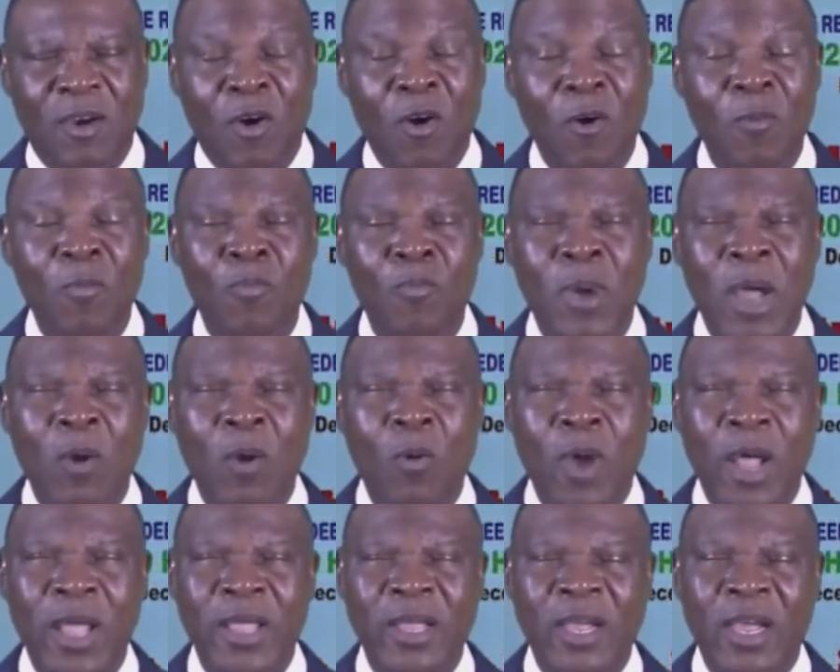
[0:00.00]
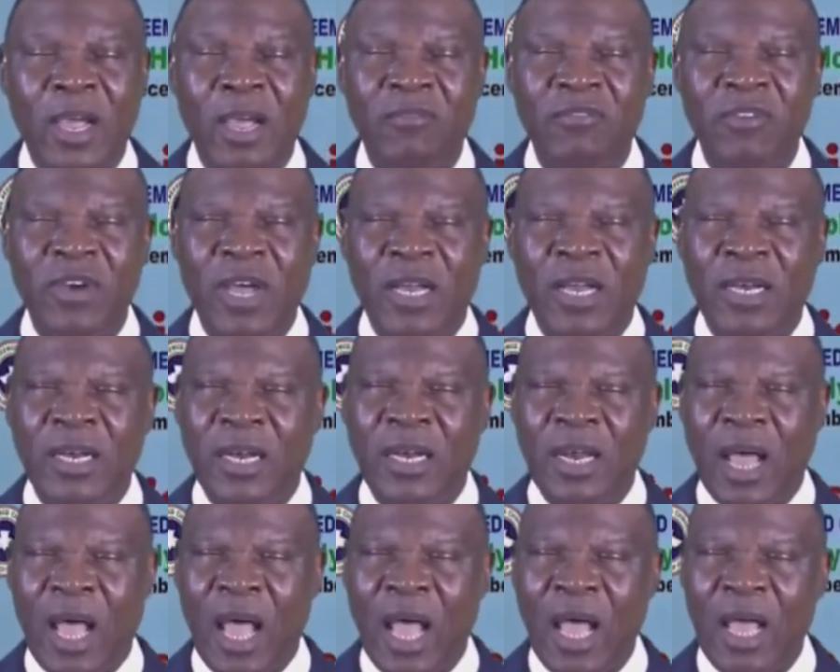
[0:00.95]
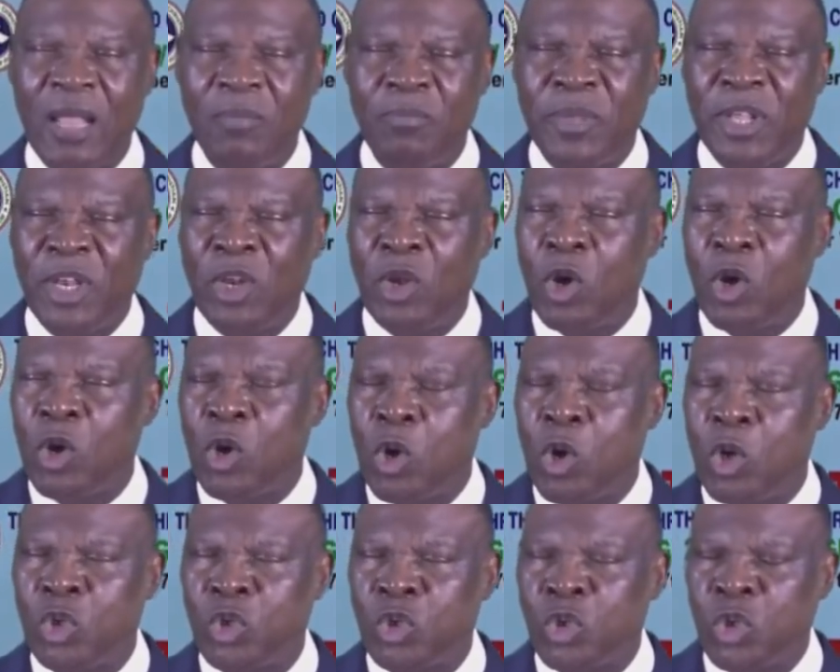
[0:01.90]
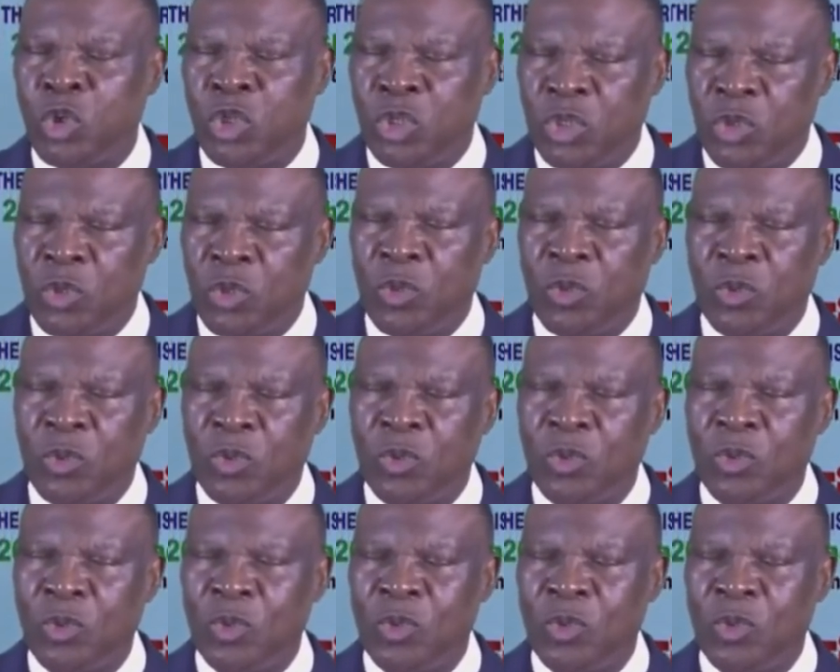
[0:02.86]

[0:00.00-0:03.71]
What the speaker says: All power in heaven and earth belong unto you.